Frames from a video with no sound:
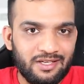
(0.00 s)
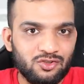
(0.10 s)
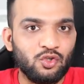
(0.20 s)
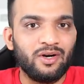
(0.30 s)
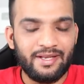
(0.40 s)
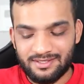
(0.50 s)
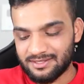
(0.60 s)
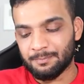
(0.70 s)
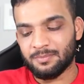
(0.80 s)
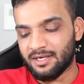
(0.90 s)
is not
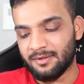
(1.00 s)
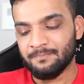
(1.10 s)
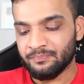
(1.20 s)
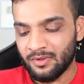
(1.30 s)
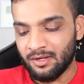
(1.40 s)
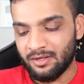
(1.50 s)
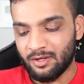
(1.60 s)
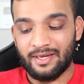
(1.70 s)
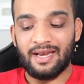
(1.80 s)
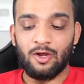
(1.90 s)
accepted.
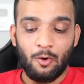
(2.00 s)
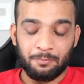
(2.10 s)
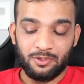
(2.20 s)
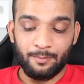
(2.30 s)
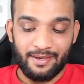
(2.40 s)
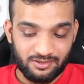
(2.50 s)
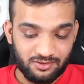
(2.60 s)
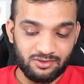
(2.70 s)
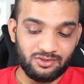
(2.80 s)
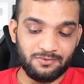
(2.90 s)
Now, can I
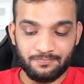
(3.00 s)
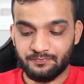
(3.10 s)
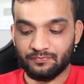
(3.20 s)
optimize this?